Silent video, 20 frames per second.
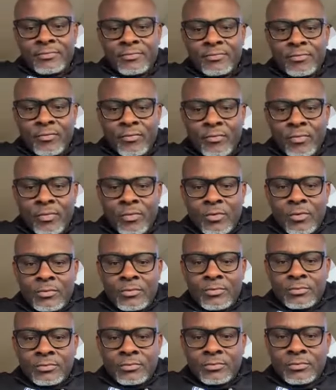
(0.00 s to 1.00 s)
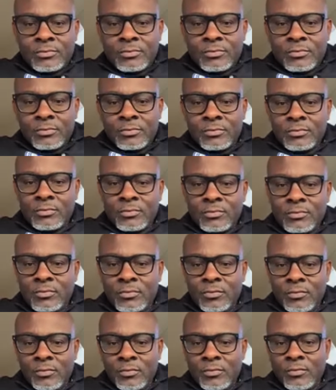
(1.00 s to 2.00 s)

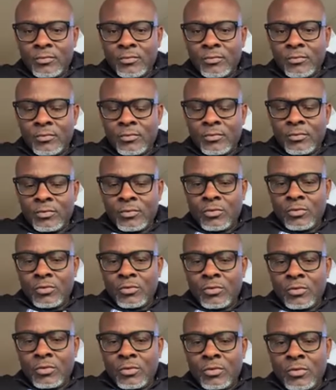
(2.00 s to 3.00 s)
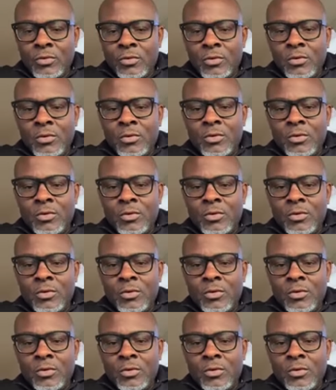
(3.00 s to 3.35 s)
(no one is talking)